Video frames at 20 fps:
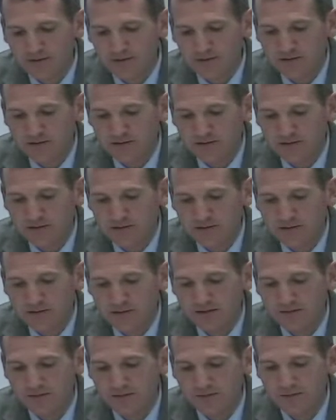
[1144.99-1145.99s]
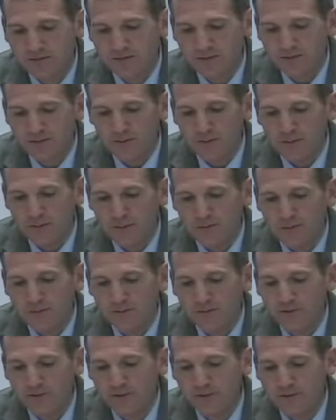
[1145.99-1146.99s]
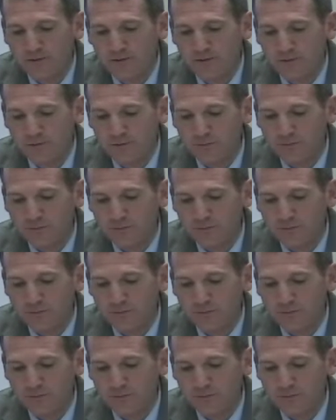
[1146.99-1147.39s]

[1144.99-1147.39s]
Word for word: education teacher from 1.0 to